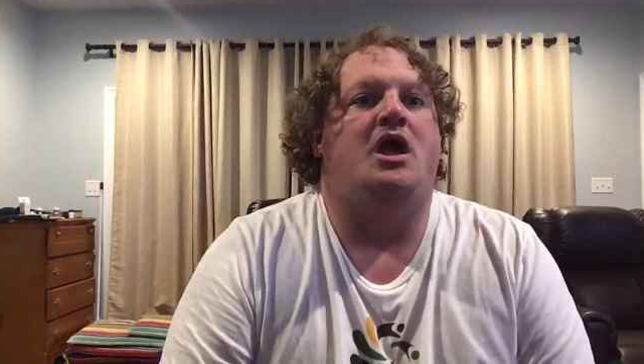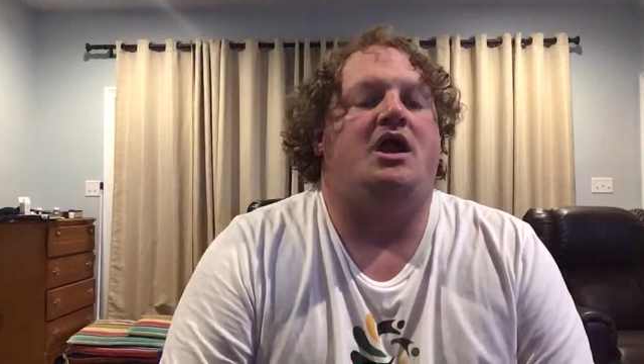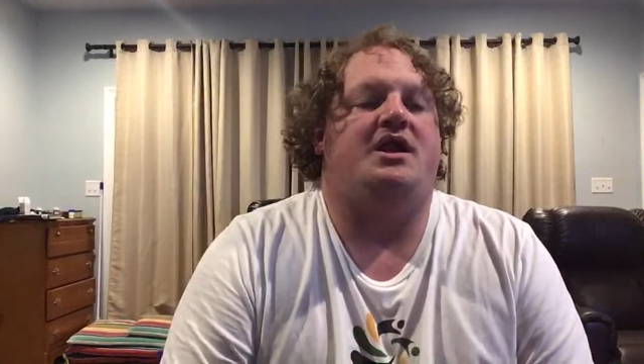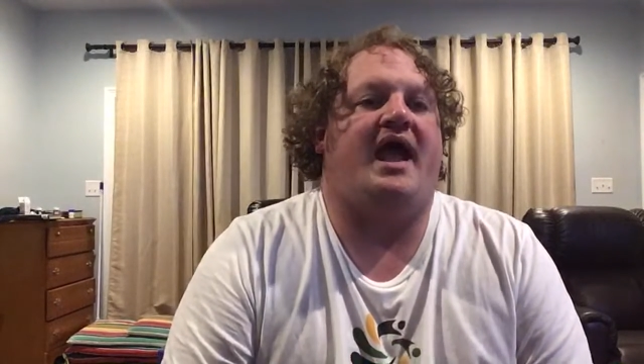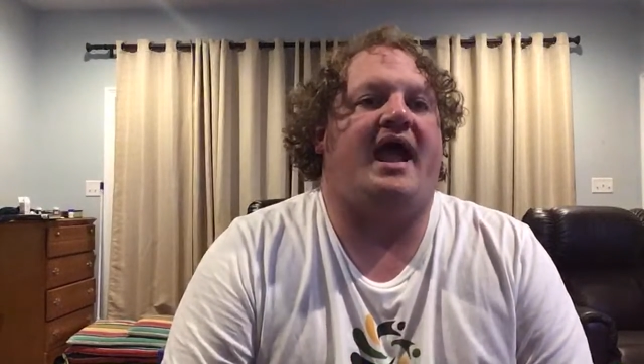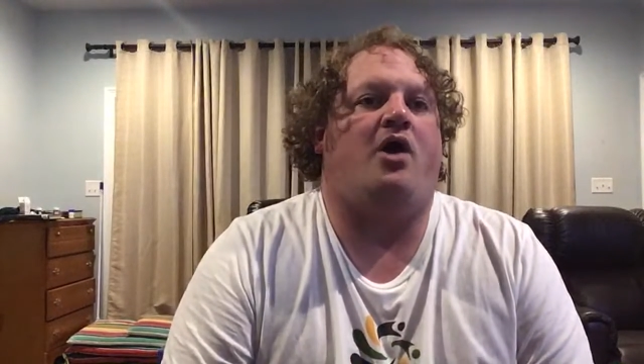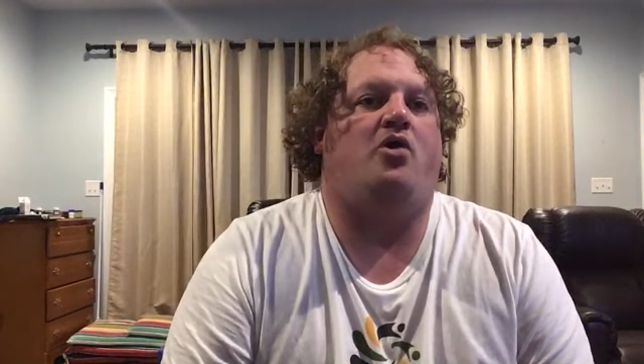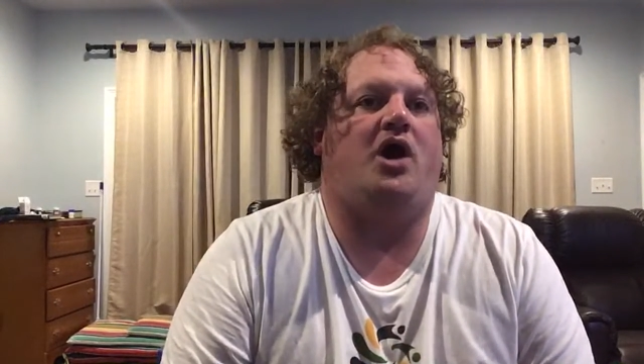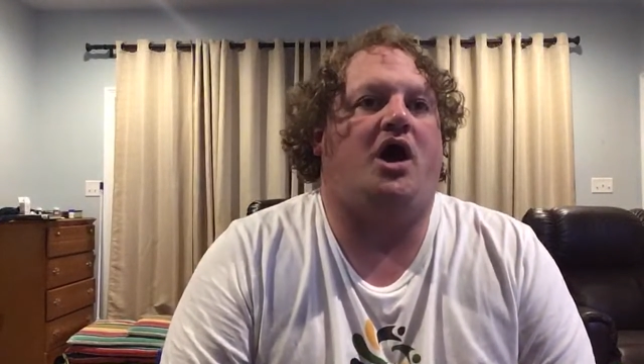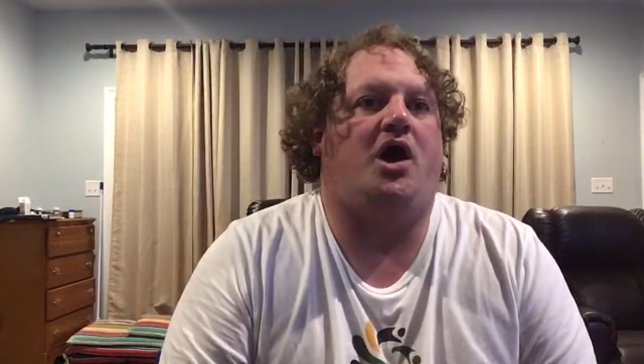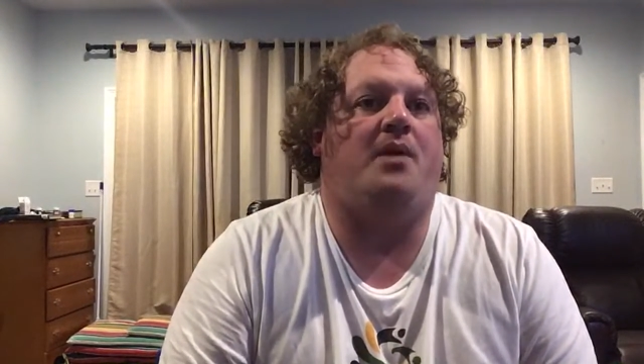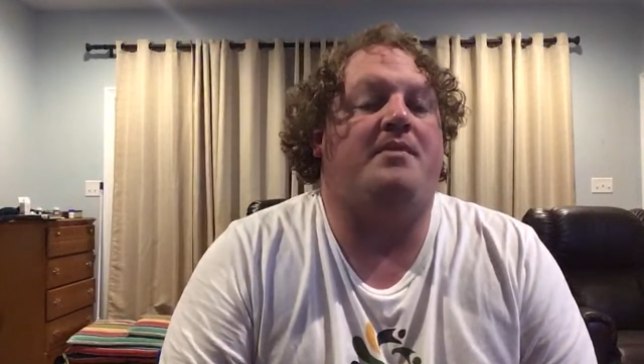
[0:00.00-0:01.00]

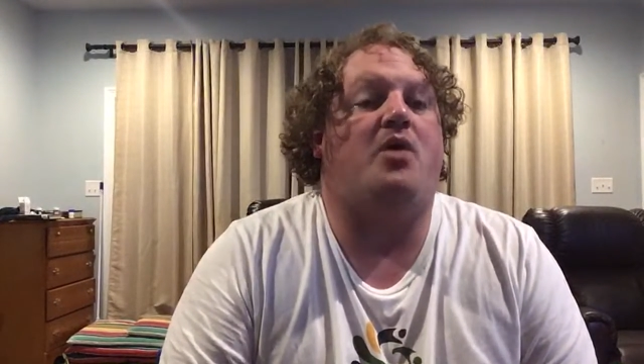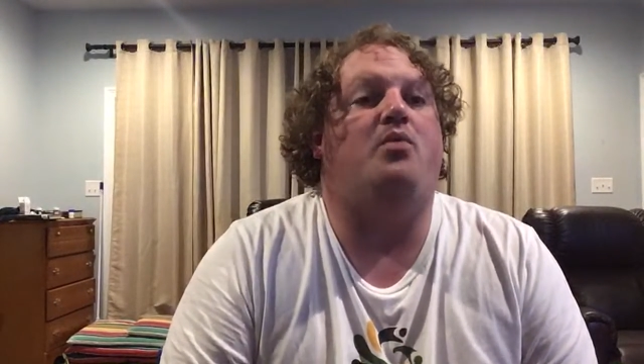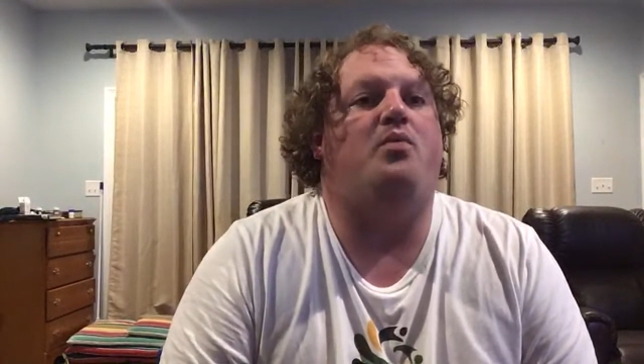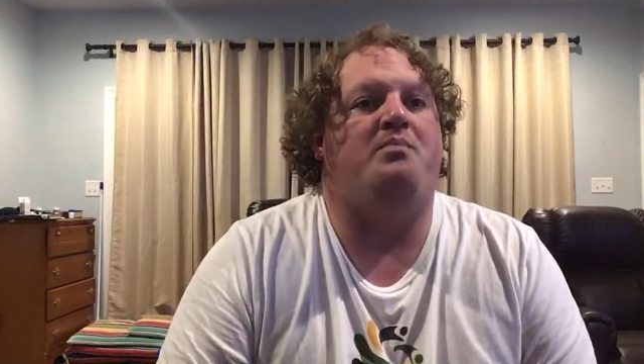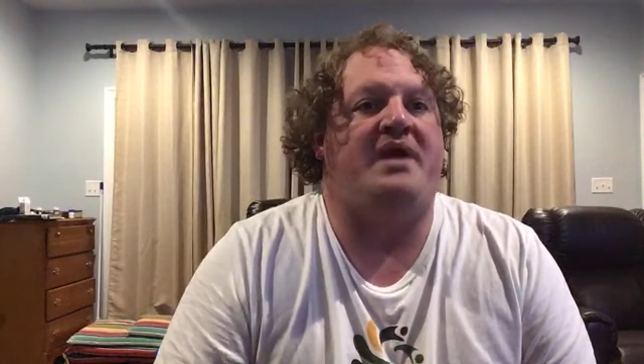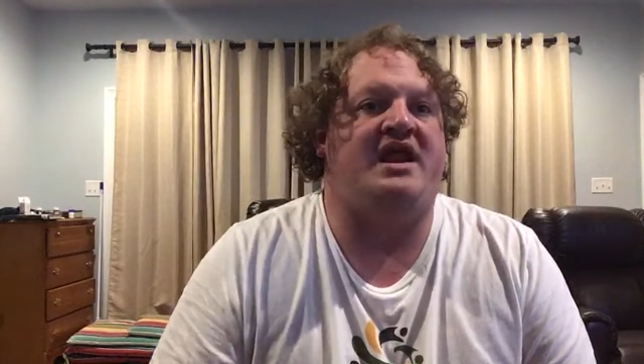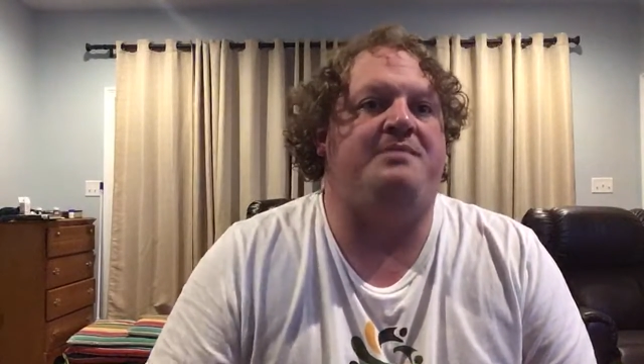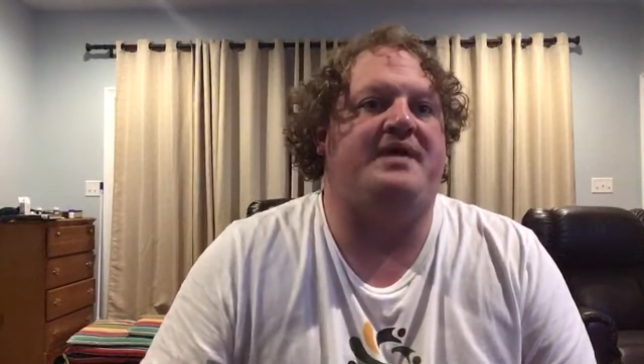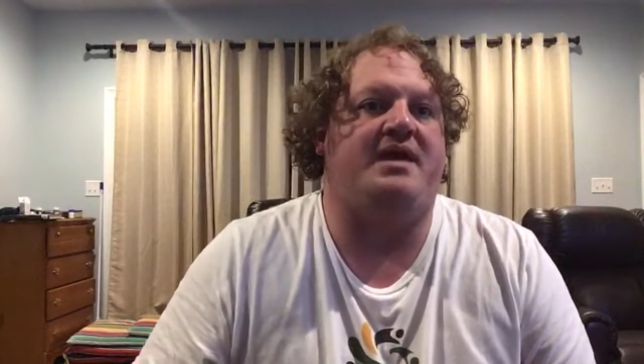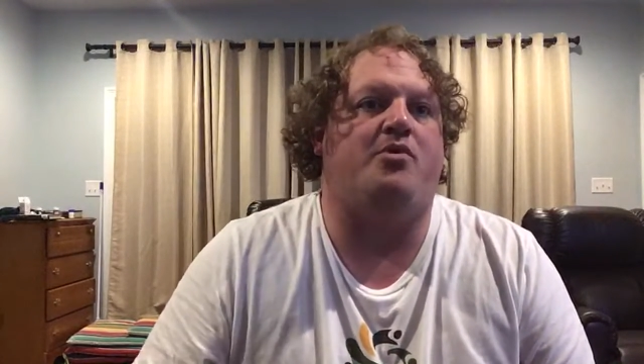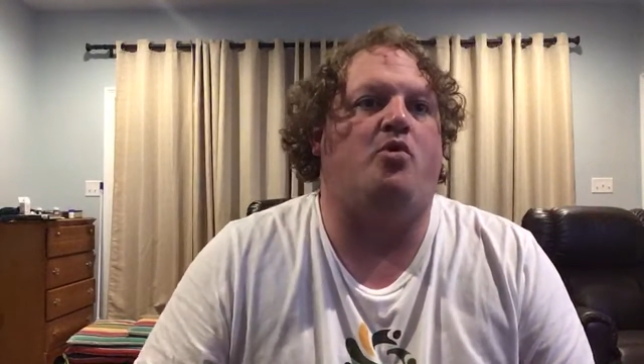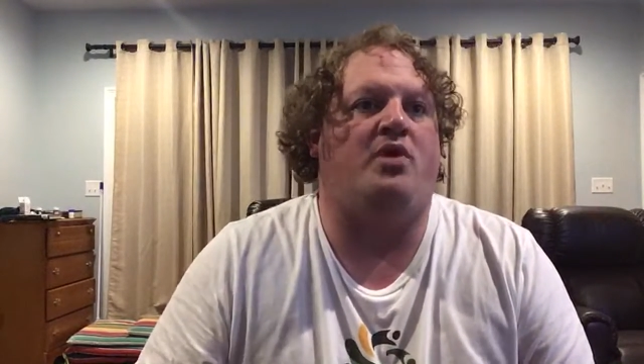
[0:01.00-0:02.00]
Now, many
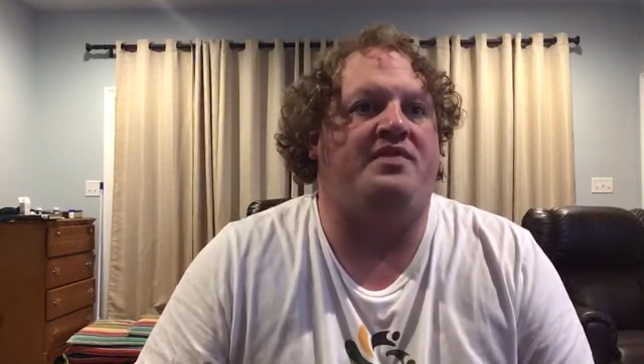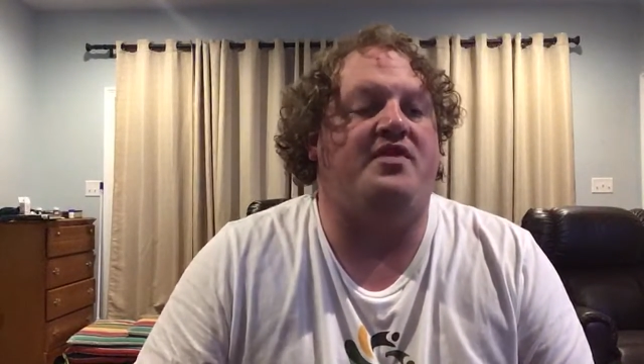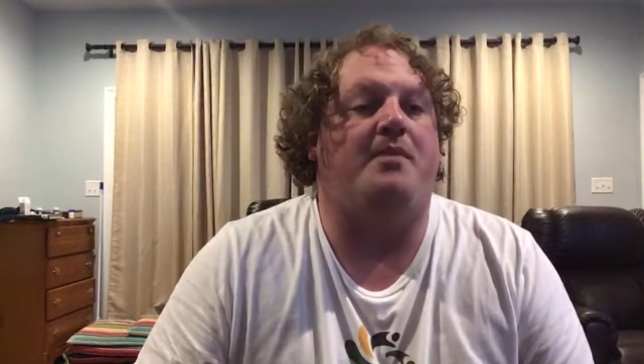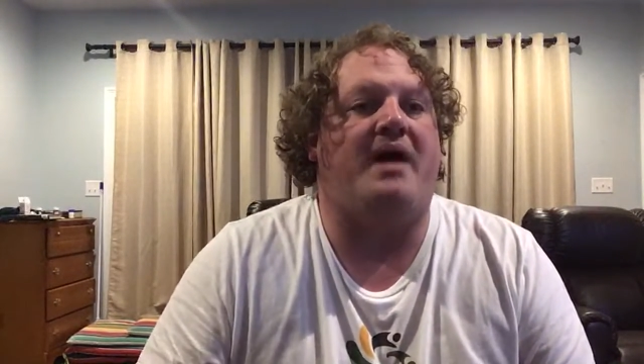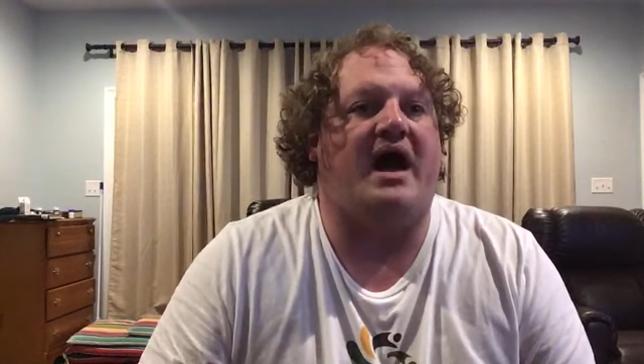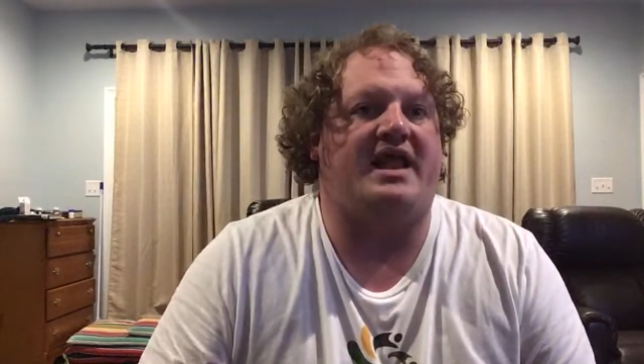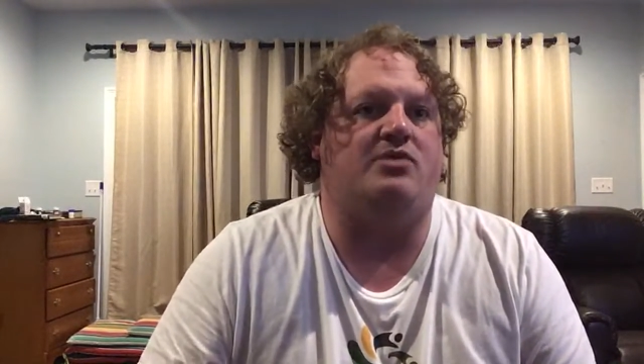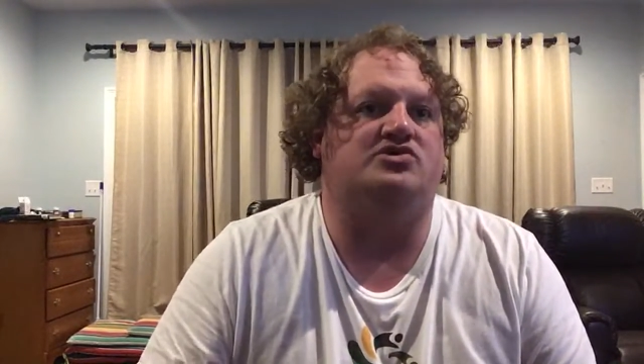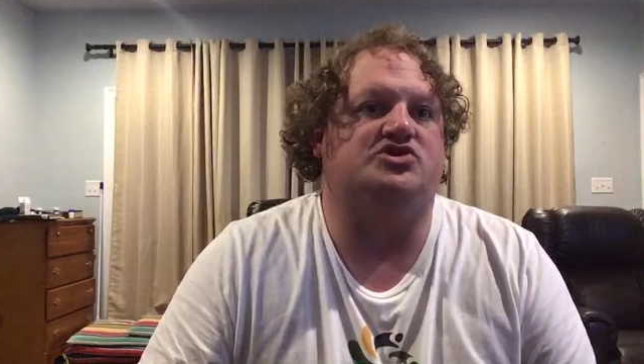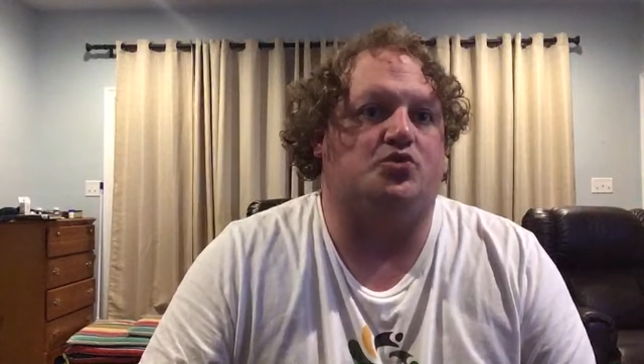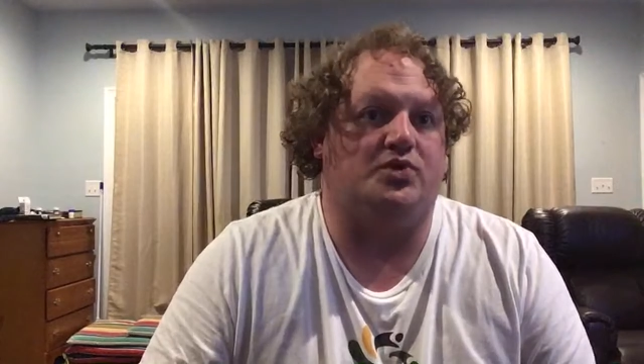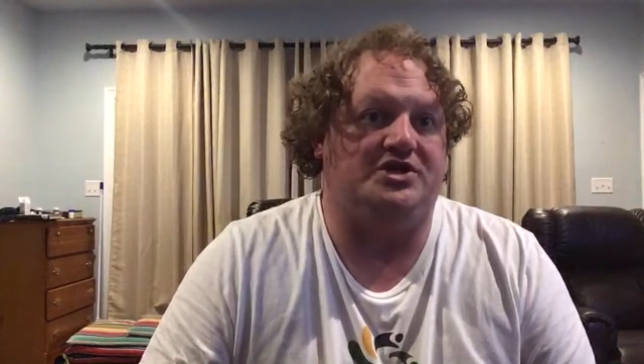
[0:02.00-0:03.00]
people, when the body
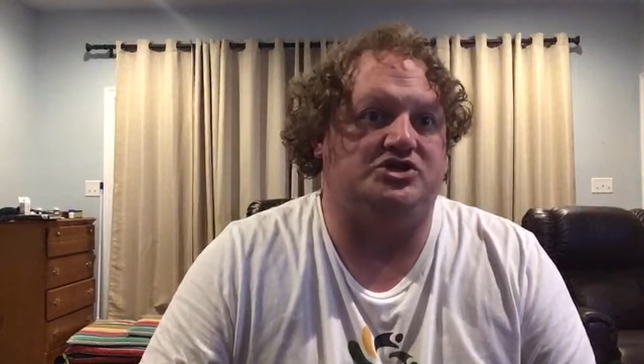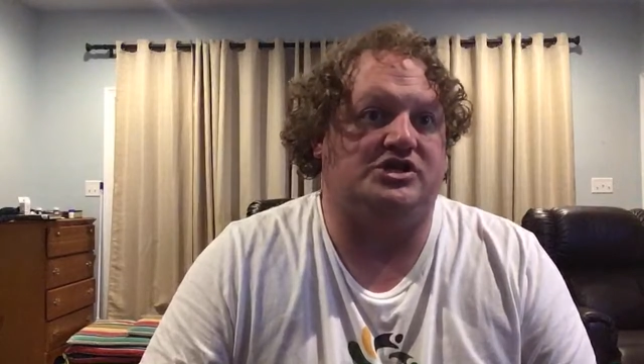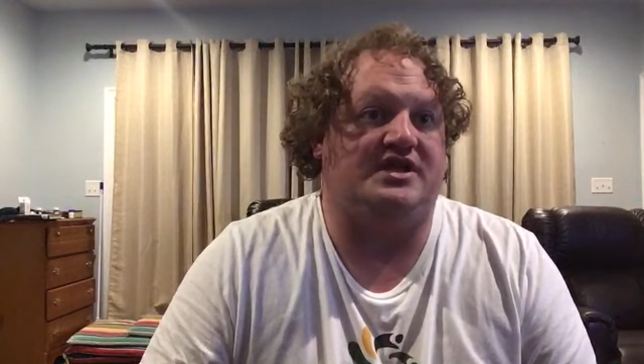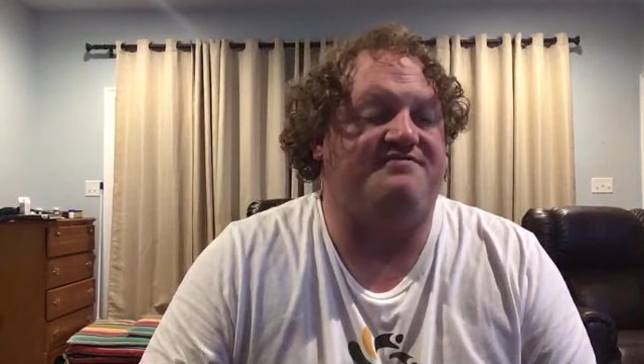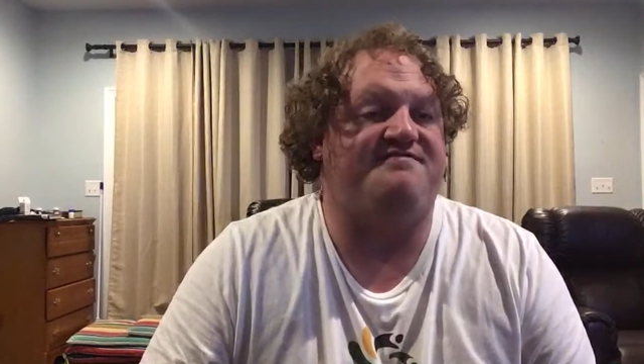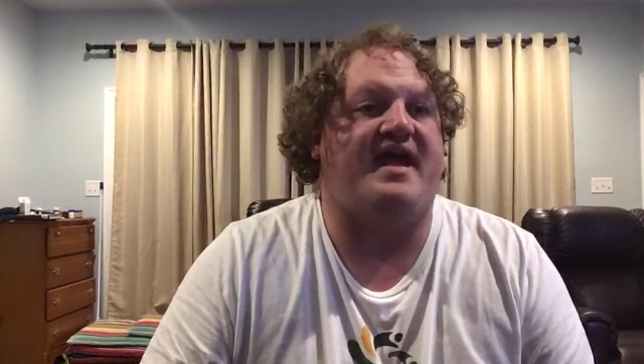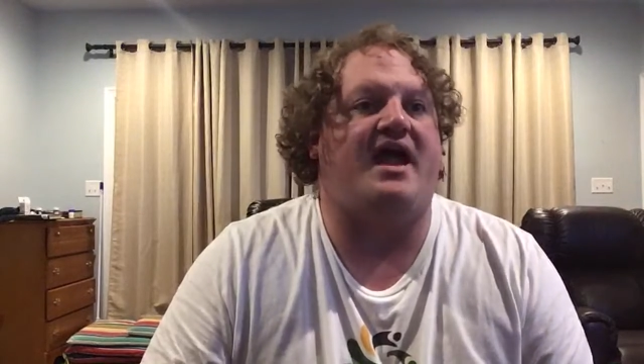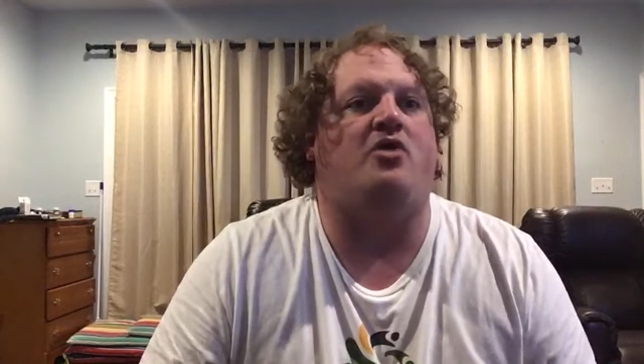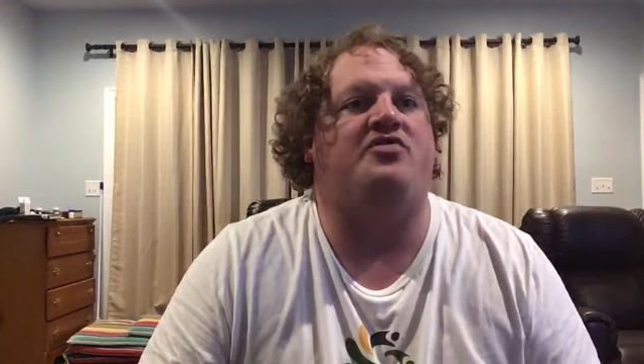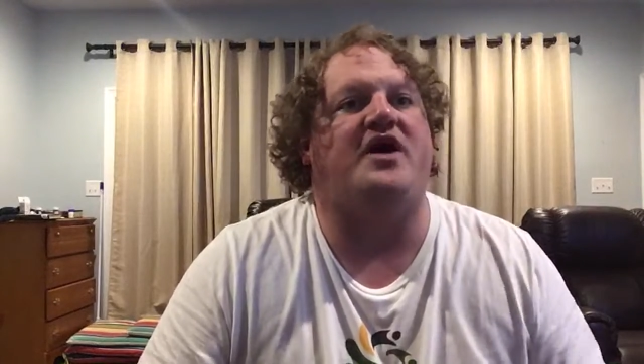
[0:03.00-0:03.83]
was originally found,